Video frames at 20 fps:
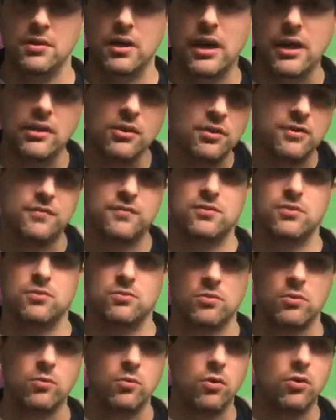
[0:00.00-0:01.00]
I look for the
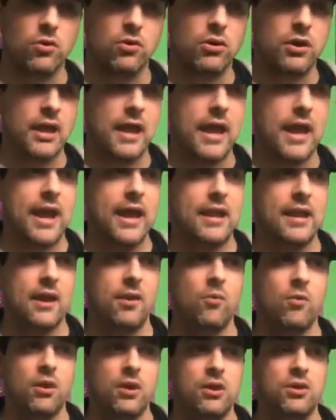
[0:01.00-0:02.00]
reward and
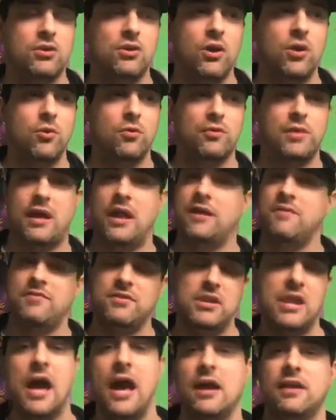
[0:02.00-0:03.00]
I want to know that
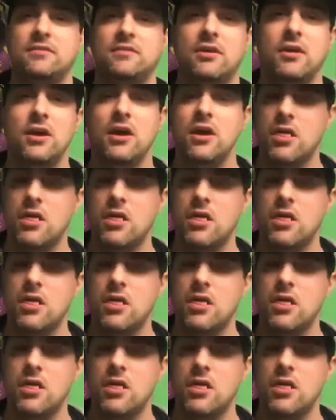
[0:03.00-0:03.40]
I've knocked